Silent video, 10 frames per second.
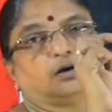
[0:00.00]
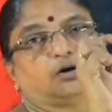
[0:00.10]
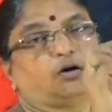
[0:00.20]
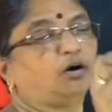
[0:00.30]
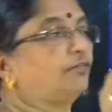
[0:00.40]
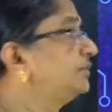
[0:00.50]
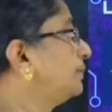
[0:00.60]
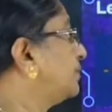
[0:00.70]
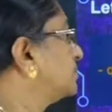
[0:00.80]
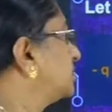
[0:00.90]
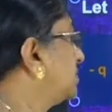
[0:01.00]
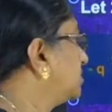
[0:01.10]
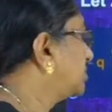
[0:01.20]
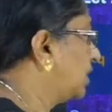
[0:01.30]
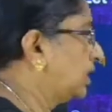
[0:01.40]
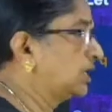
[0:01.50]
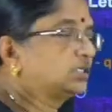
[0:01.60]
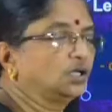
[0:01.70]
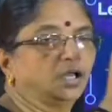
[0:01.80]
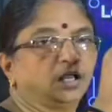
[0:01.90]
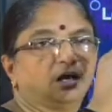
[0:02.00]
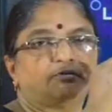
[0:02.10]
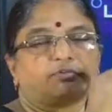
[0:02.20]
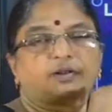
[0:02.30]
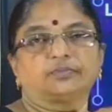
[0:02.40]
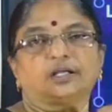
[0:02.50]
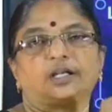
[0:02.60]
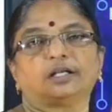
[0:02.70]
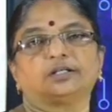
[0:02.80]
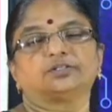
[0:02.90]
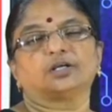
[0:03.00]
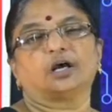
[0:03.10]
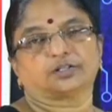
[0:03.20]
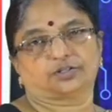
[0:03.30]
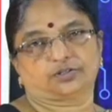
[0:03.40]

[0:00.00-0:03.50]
of the positive charge from the negative charge.